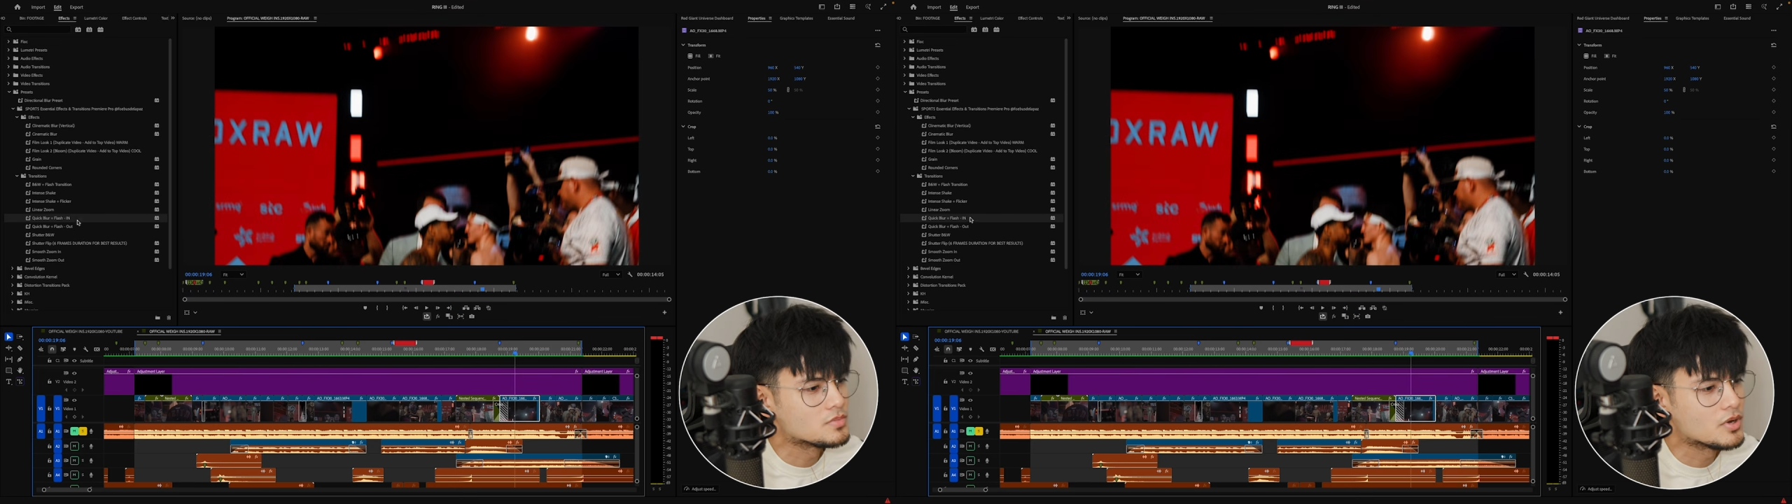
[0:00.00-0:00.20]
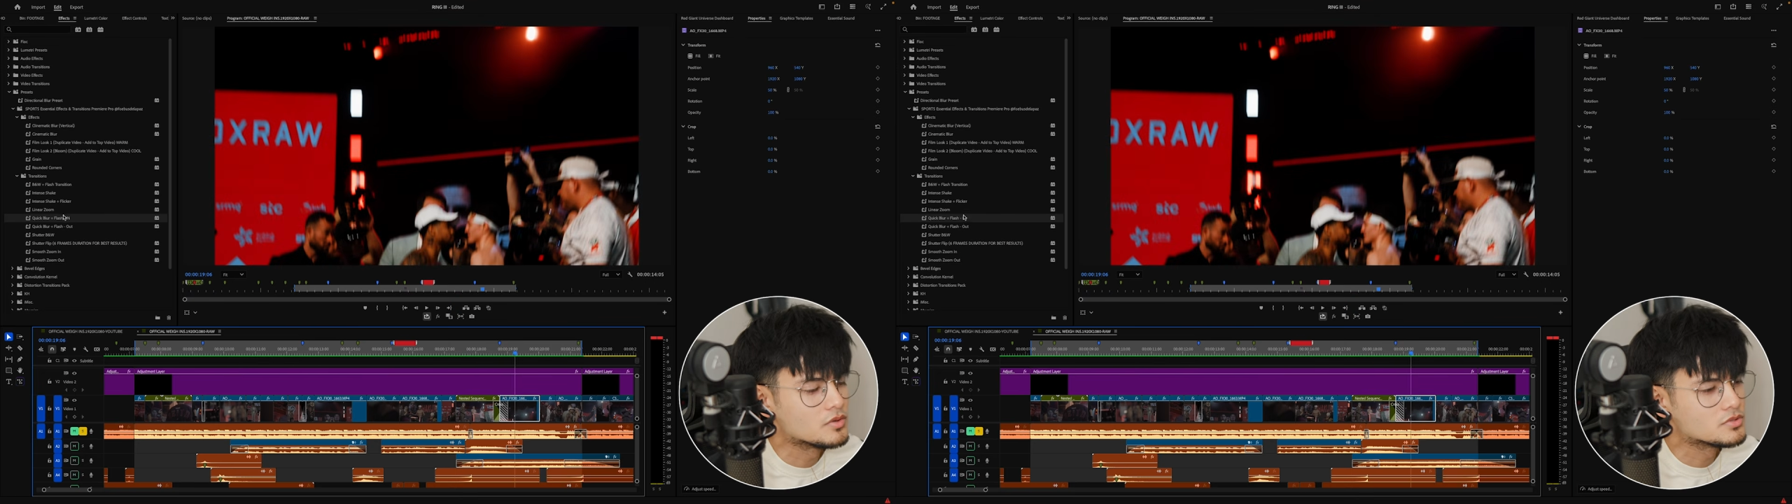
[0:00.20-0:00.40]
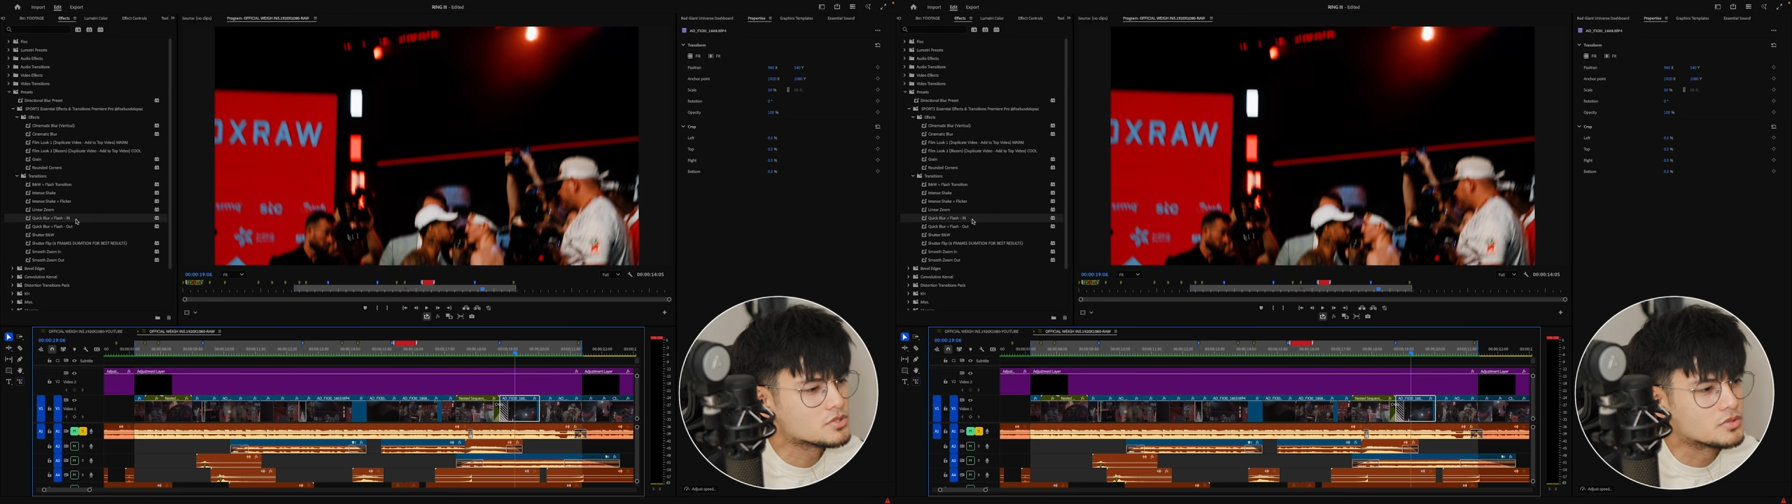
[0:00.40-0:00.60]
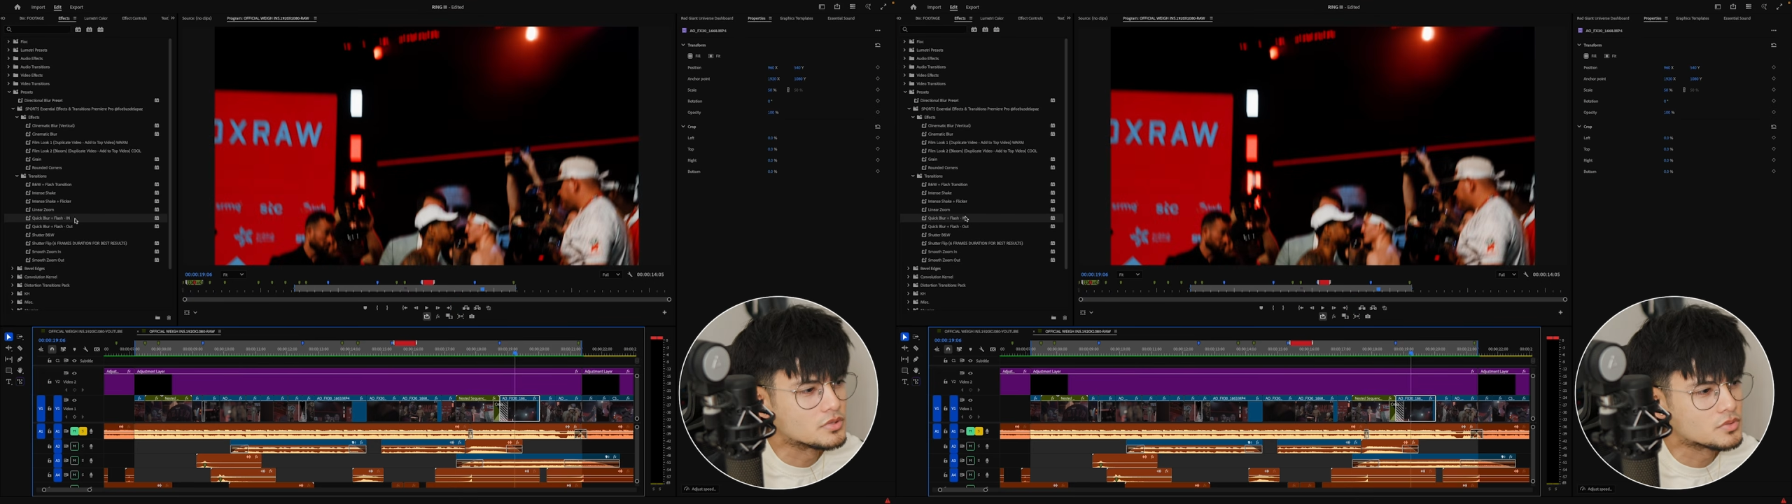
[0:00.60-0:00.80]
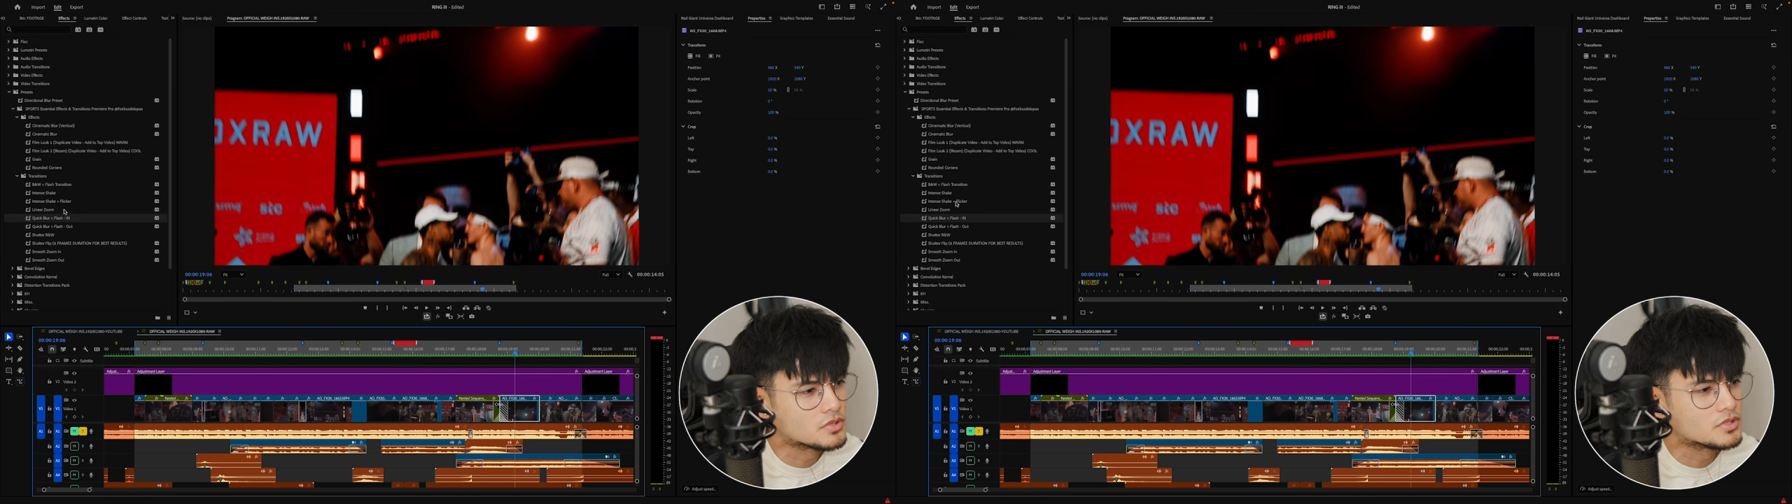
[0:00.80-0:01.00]
about 2 to
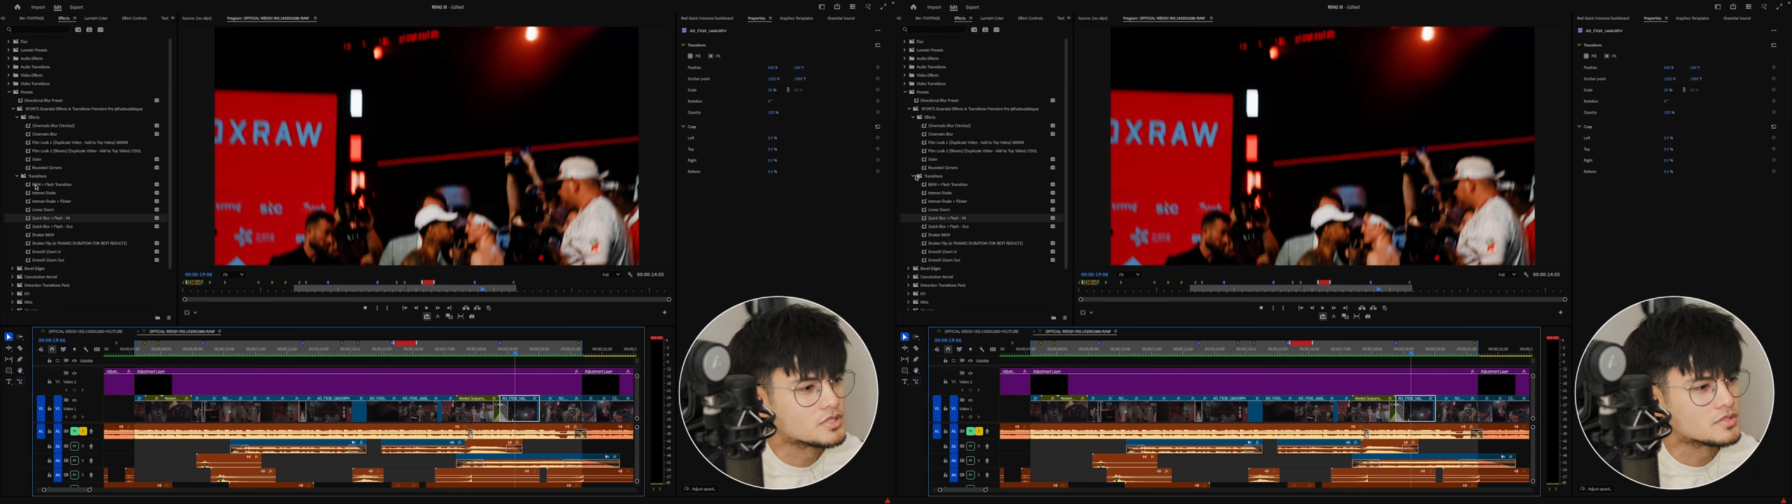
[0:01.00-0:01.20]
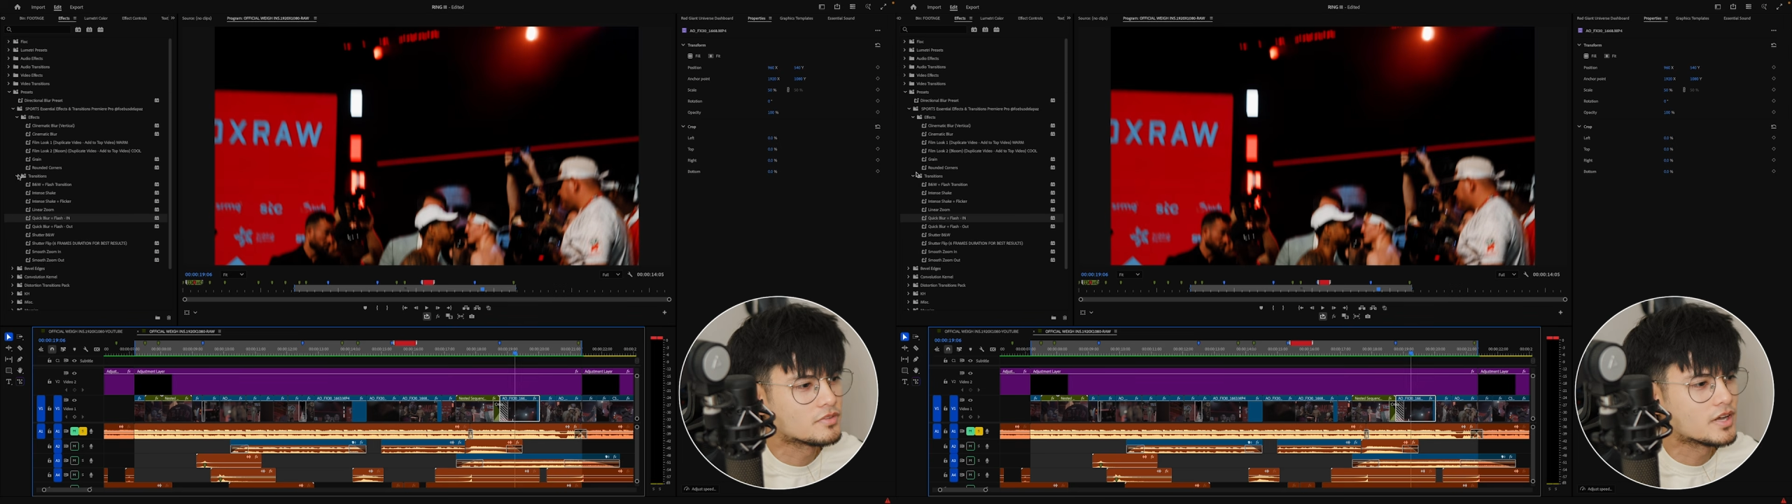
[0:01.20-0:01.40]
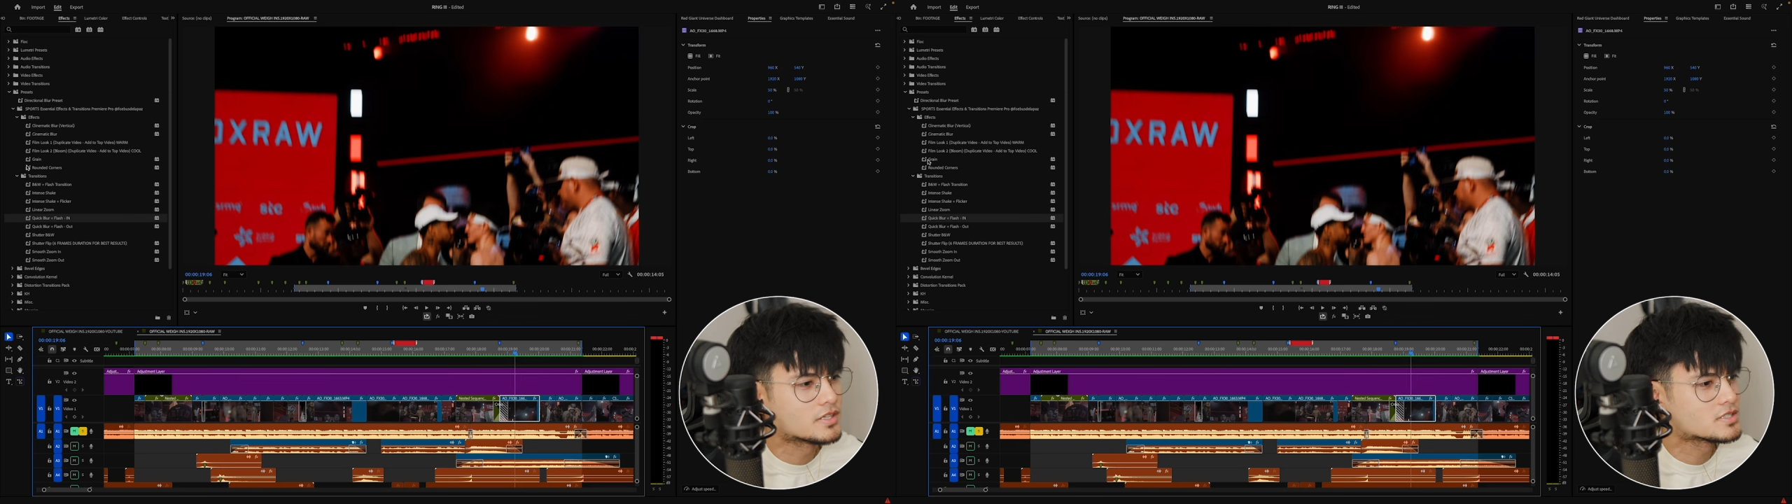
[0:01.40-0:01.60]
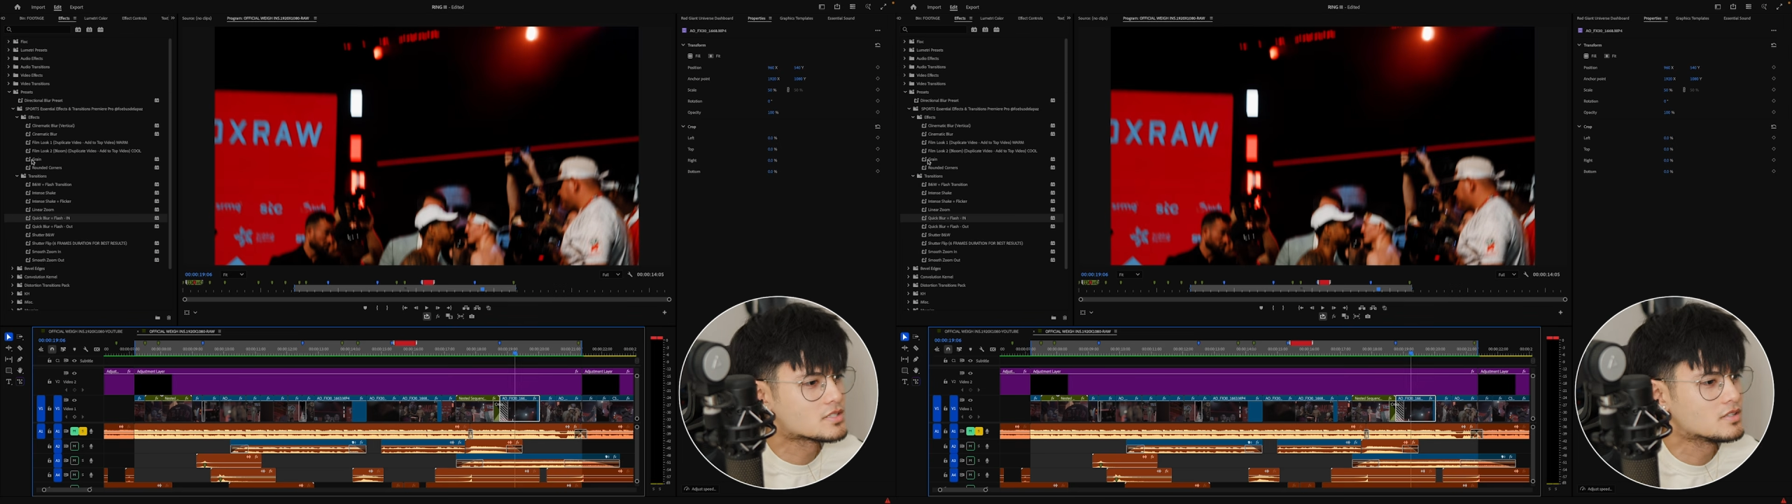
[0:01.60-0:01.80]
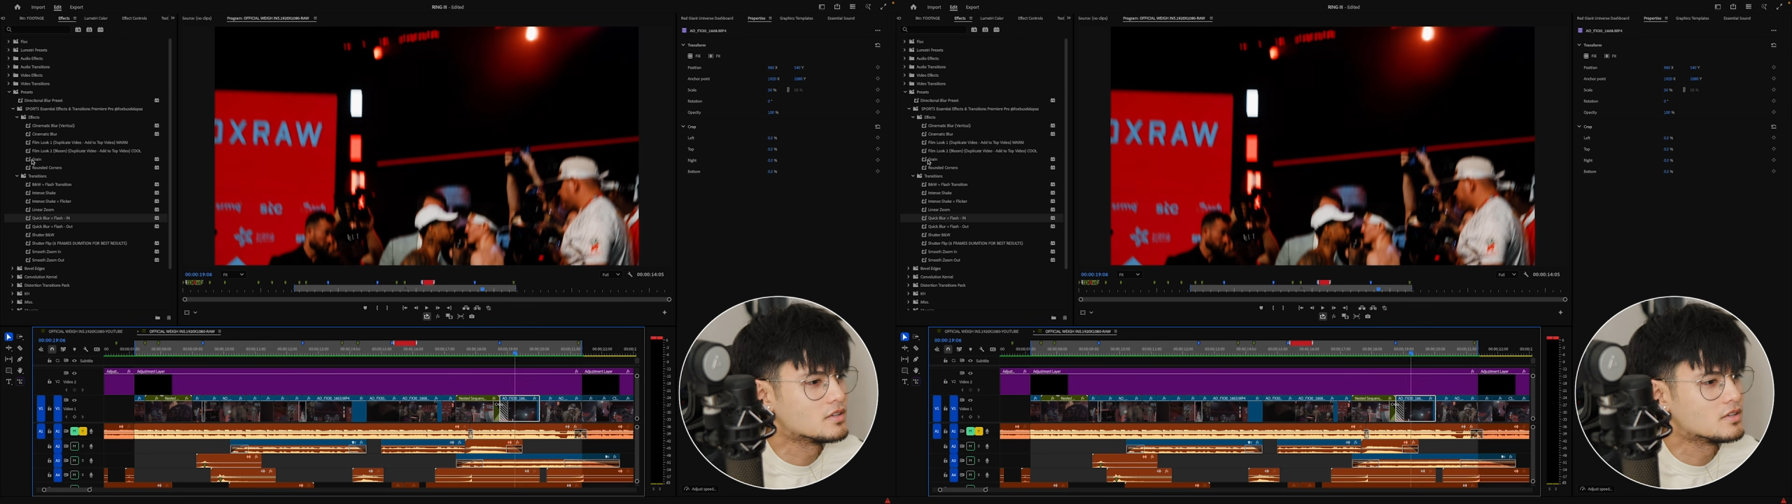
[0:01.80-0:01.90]
3 of these effects,